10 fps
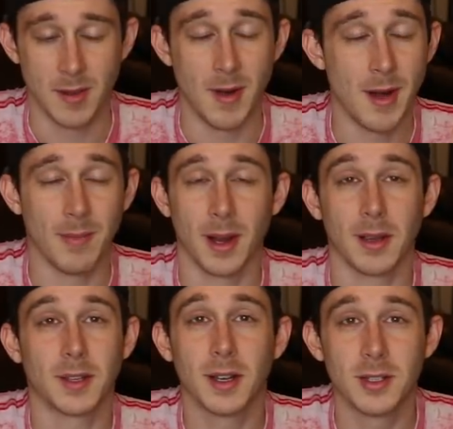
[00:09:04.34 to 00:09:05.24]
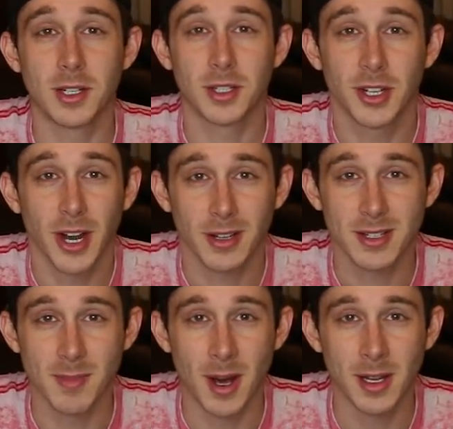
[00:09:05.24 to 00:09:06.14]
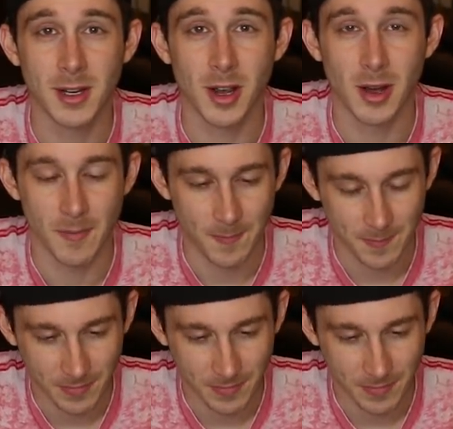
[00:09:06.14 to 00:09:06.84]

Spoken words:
Well, I guess I can just shit out some honeycomb.